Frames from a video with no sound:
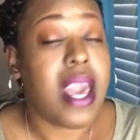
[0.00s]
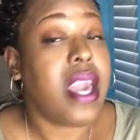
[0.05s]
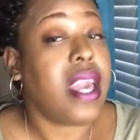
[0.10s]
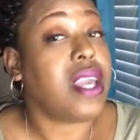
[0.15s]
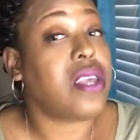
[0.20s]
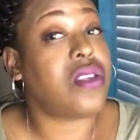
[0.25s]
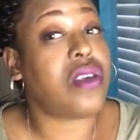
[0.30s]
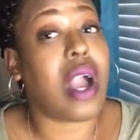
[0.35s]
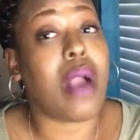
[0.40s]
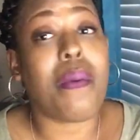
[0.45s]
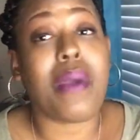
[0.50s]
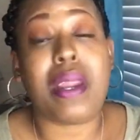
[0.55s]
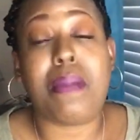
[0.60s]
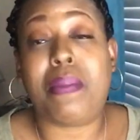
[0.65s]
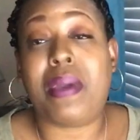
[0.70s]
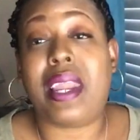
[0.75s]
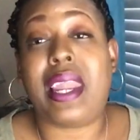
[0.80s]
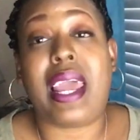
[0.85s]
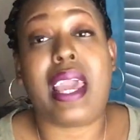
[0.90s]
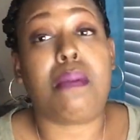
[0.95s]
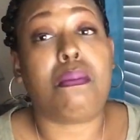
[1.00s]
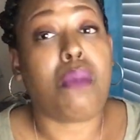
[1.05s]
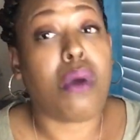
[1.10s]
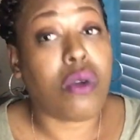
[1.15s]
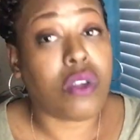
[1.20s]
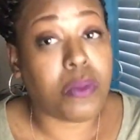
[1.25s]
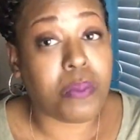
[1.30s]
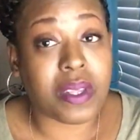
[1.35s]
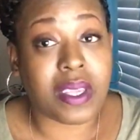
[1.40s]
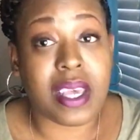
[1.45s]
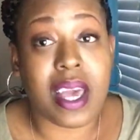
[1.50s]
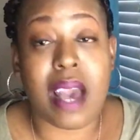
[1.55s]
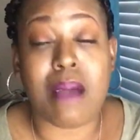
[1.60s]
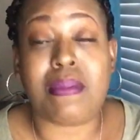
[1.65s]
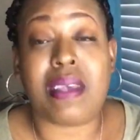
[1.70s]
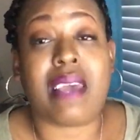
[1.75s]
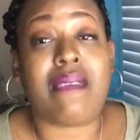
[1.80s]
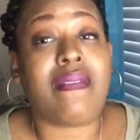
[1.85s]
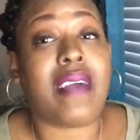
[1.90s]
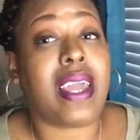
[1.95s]
He's already been late multiple
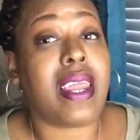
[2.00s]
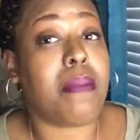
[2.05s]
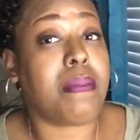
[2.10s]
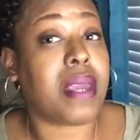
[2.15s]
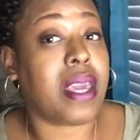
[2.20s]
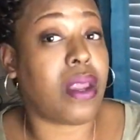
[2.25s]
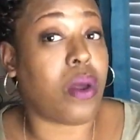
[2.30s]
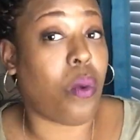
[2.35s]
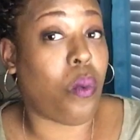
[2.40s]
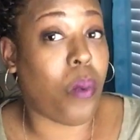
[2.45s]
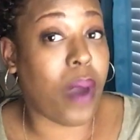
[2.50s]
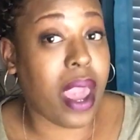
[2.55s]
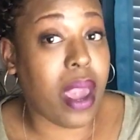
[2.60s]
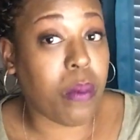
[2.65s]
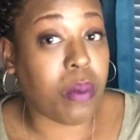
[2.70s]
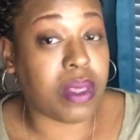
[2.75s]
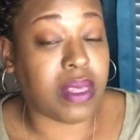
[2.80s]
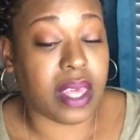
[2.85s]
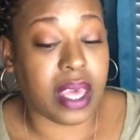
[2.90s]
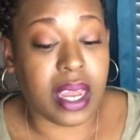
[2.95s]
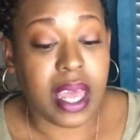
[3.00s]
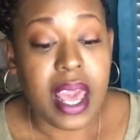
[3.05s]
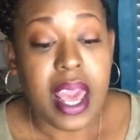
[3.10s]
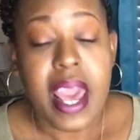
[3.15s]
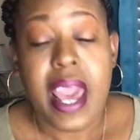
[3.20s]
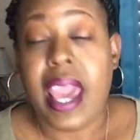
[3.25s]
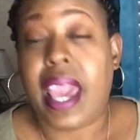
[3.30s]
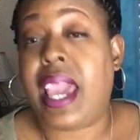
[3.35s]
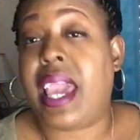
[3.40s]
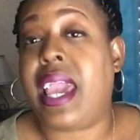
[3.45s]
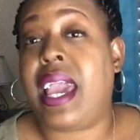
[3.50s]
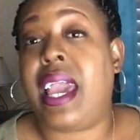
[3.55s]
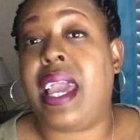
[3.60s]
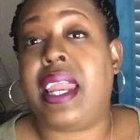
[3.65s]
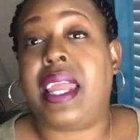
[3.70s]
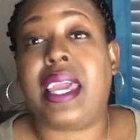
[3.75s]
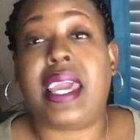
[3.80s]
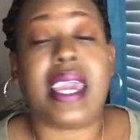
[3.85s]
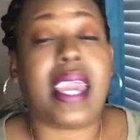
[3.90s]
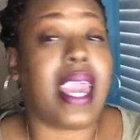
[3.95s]
times. They let him get away with it,
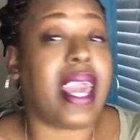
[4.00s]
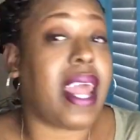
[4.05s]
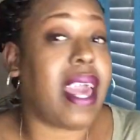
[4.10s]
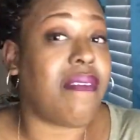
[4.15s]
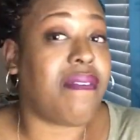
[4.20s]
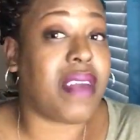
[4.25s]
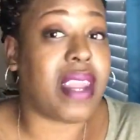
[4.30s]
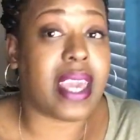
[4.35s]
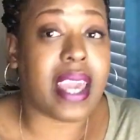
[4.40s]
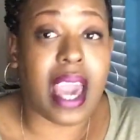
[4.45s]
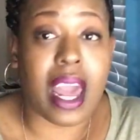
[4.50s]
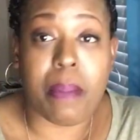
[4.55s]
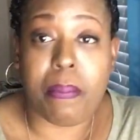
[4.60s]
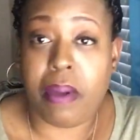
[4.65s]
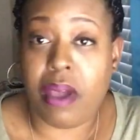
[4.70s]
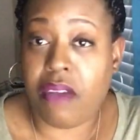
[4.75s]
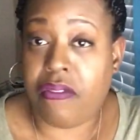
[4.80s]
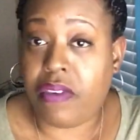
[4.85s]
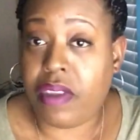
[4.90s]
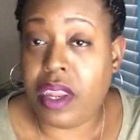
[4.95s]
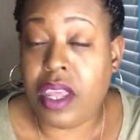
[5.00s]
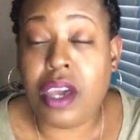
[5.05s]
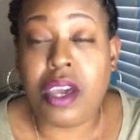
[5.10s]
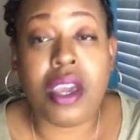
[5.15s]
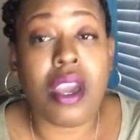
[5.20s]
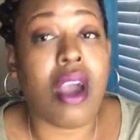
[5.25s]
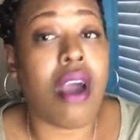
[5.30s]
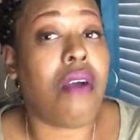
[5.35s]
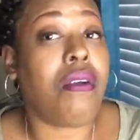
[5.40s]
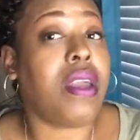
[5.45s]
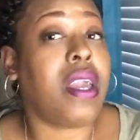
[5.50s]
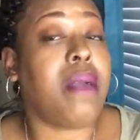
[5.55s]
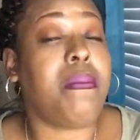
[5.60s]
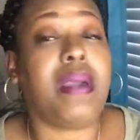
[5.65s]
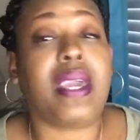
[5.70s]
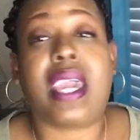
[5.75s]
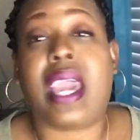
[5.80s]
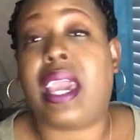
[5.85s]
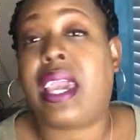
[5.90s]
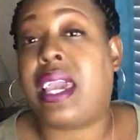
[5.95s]
and he can't have any kind of paraphernalia on him.
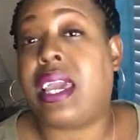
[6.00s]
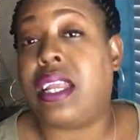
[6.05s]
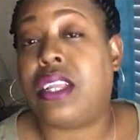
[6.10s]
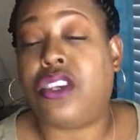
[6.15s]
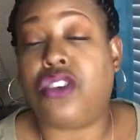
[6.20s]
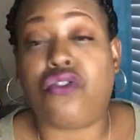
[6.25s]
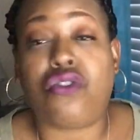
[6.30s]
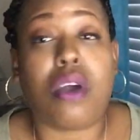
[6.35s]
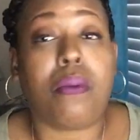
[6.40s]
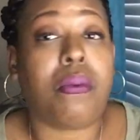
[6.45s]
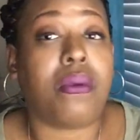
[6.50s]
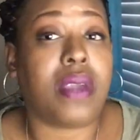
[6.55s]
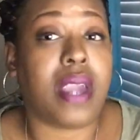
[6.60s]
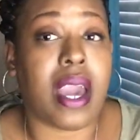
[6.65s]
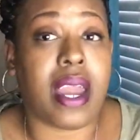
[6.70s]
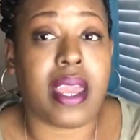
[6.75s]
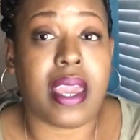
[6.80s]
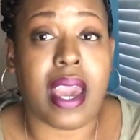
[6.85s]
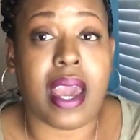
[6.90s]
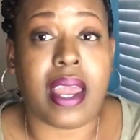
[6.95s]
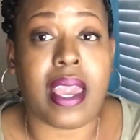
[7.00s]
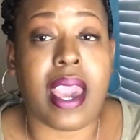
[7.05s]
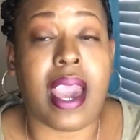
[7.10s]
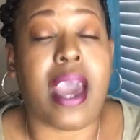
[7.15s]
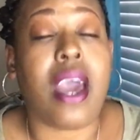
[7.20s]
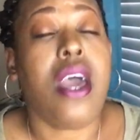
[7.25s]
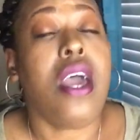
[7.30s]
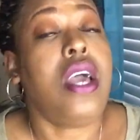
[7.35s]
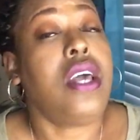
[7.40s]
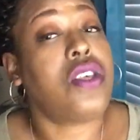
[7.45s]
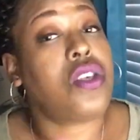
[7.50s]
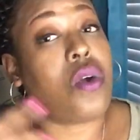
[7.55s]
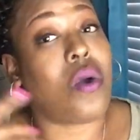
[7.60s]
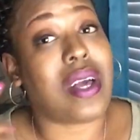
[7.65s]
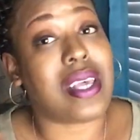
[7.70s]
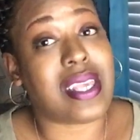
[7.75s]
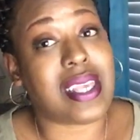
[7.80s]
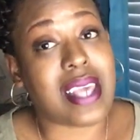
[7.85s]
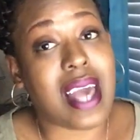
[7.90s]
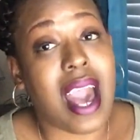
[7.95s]
He can't get into trouble. Yada yada yada. So,
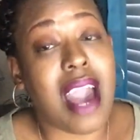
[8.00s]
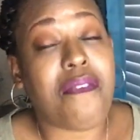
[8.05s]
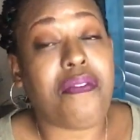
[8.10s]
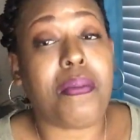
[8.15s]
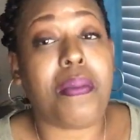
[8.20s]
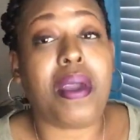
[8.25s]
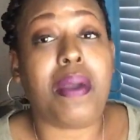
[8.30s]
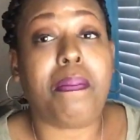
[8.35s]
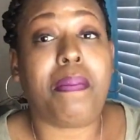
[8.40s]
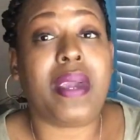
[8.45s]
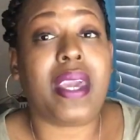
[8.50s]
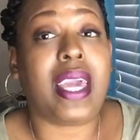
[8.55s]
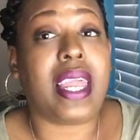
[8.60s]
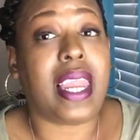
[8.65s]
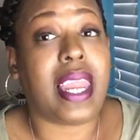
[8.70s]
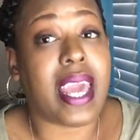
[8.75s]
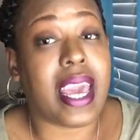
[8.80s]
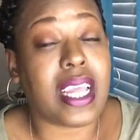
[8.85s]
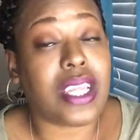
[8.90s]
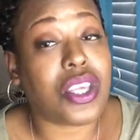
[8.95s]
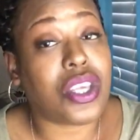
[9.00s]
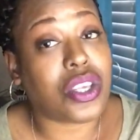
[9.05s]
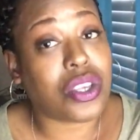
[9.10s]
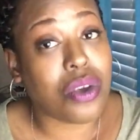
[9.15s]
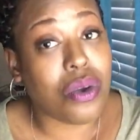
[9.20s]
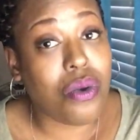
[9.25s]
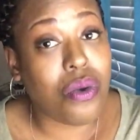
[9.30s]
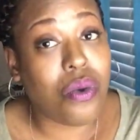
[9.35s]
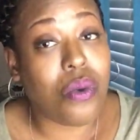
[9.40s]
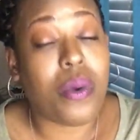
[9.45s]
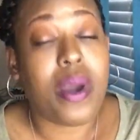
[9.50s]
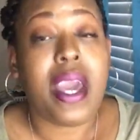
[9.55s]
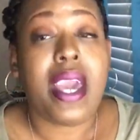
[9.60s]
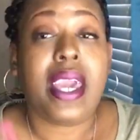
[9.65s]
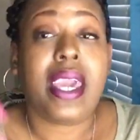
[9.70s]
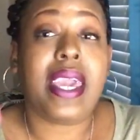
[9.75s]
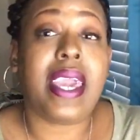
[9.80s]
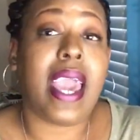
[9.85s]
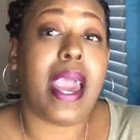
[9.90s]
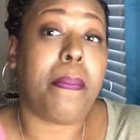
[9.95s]
aside from him being late to school,
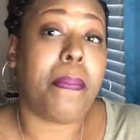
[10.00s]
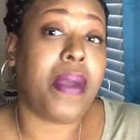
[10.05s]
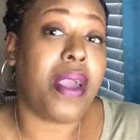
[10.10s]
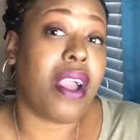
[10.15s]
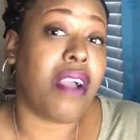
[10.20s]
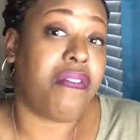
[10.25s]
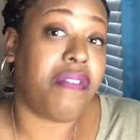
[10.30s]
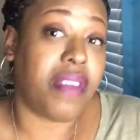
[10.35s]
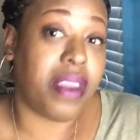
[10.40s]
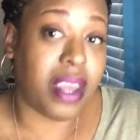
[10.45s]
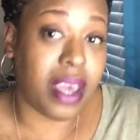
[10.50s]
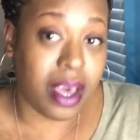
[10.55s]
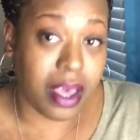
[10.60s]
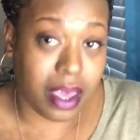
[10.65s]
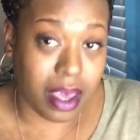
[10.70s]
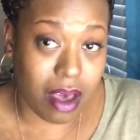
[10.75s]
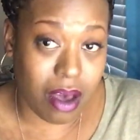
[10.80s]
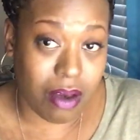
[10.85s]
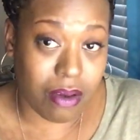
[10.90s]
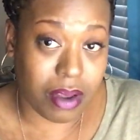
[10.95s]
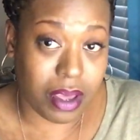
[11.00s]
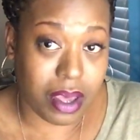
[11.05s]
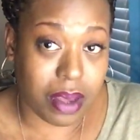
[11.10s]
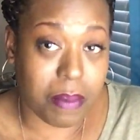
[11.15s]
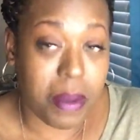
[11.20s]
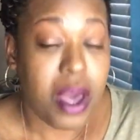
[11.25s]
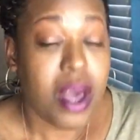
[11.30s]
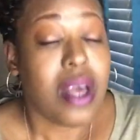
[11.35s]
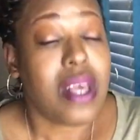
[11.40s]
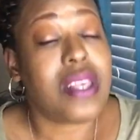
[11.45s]
he had paraphernalia on him.